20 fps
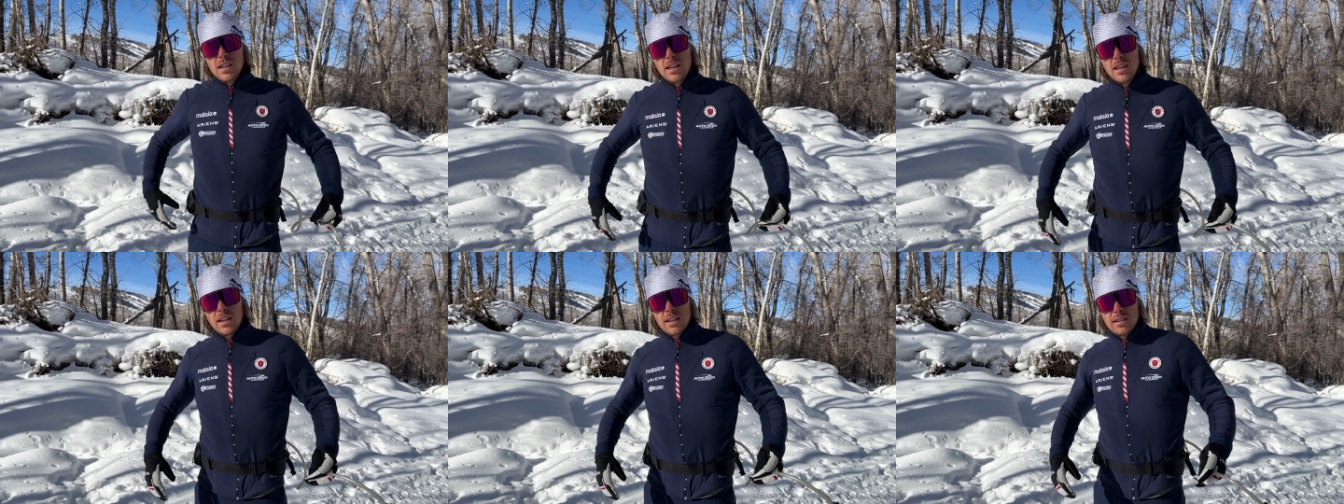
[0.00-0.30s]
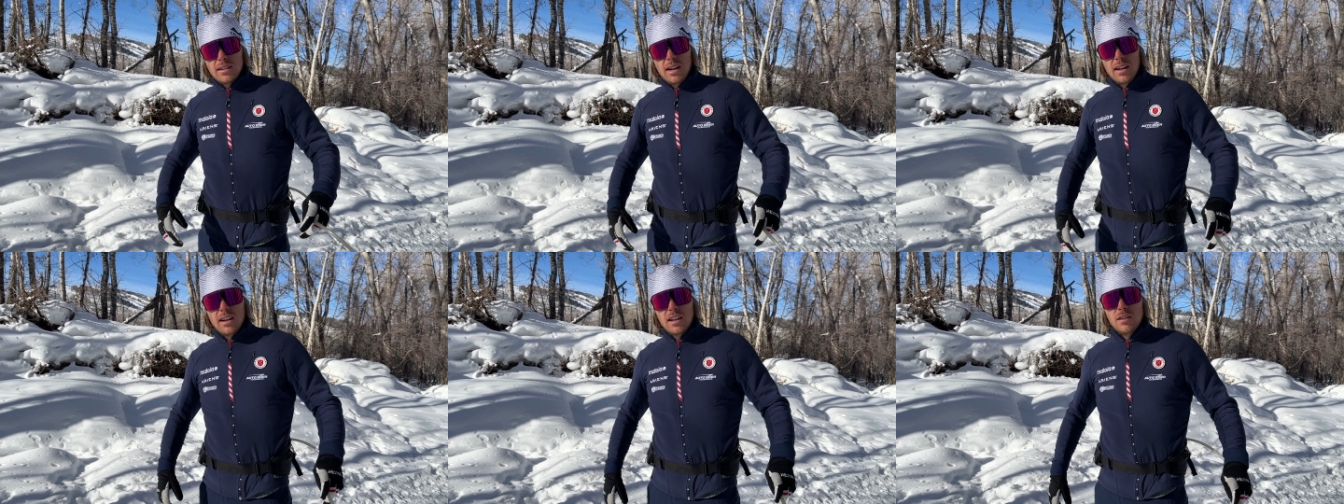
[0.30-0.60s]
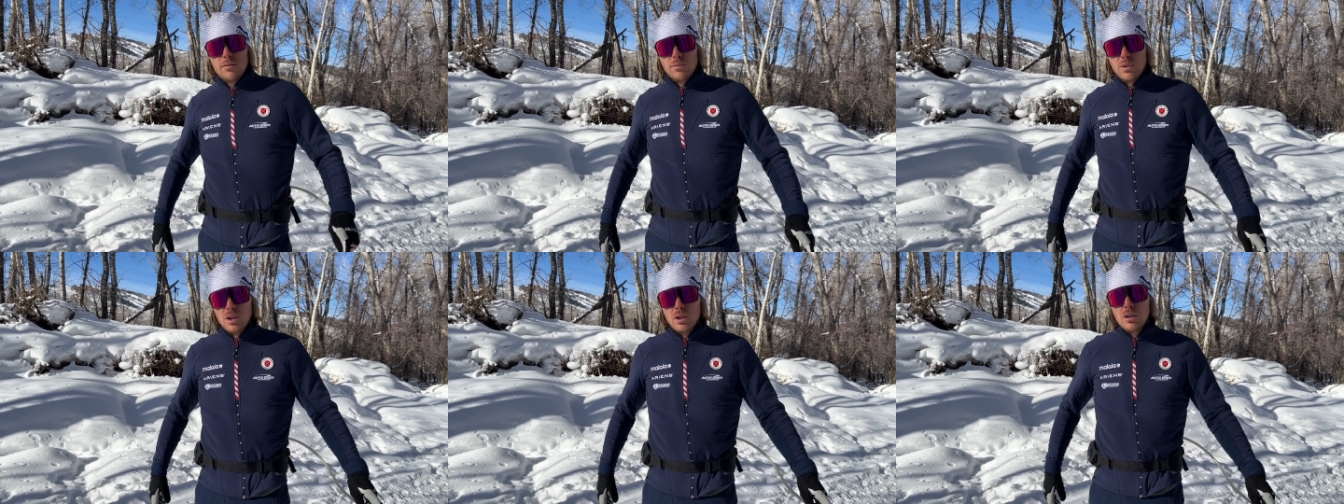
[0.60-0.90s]
it's not gonna
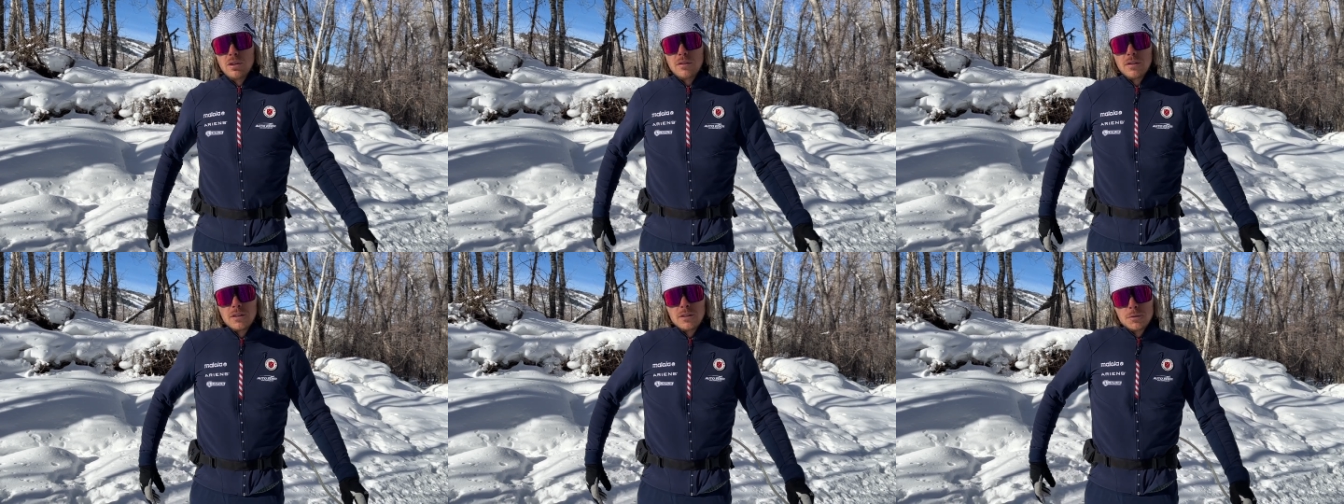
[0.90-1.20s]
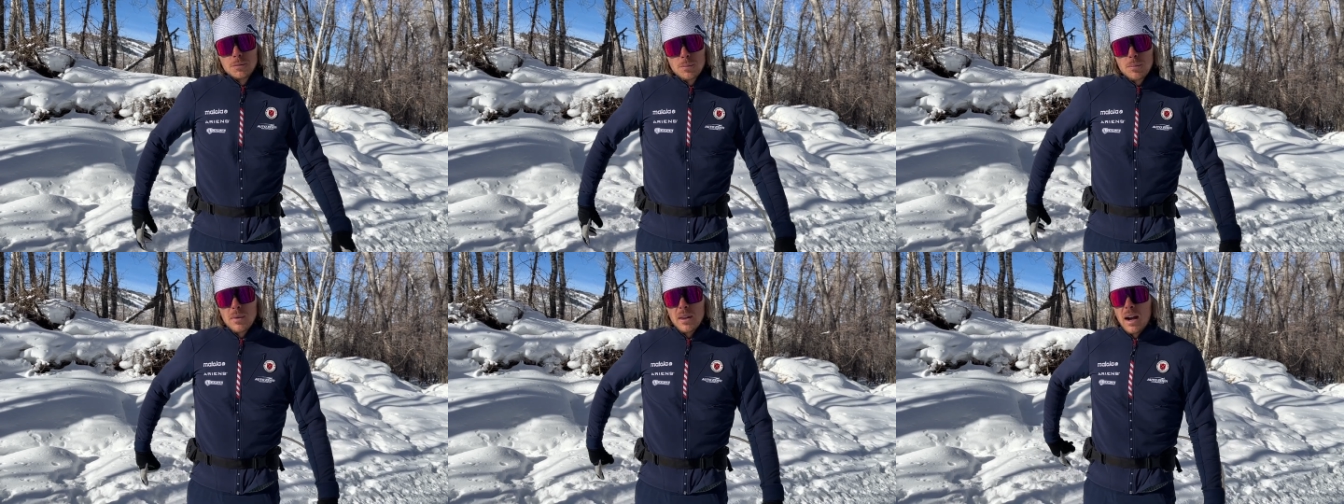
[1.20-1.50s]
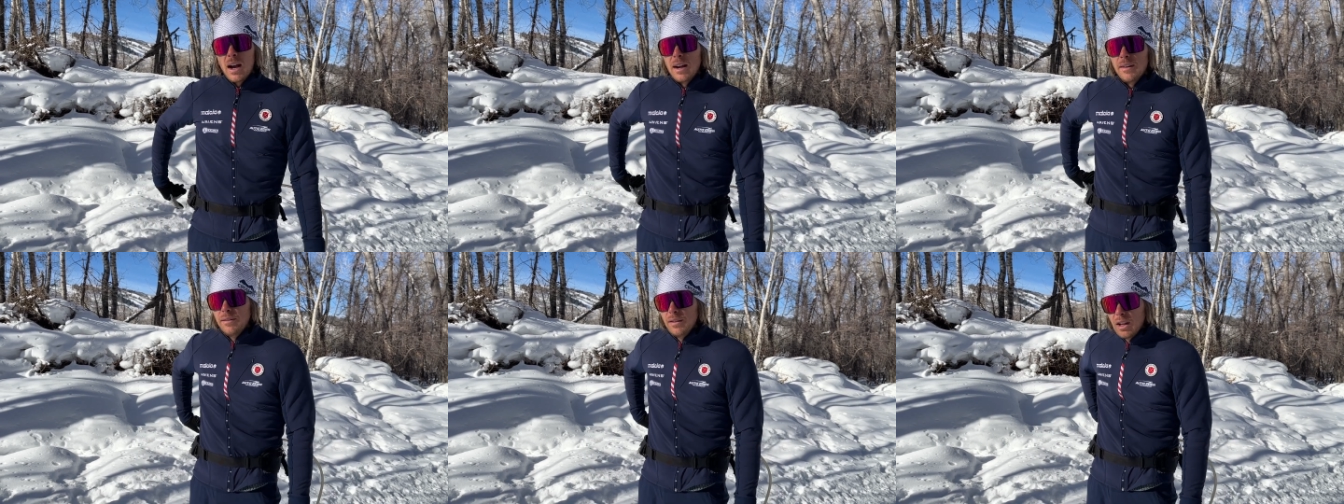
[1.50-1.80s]
move.
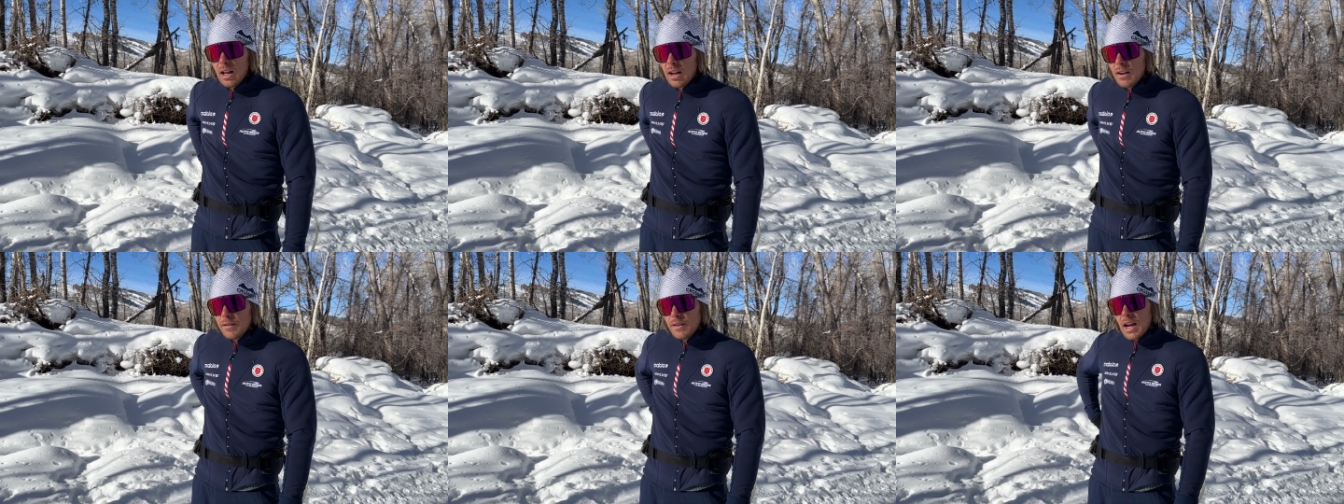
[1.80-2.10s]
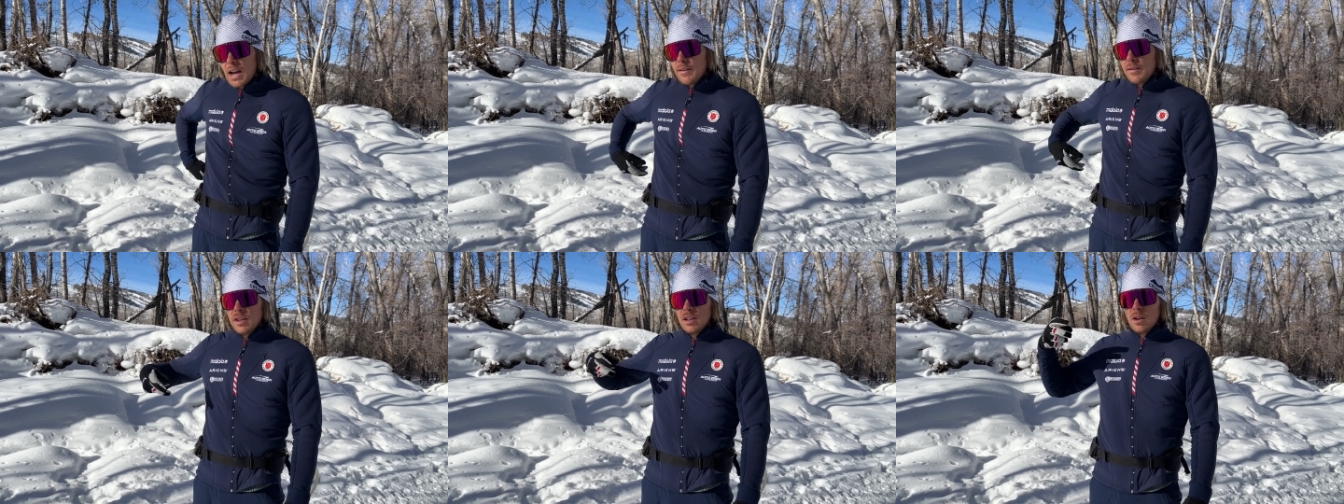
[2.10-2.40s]
I've loved having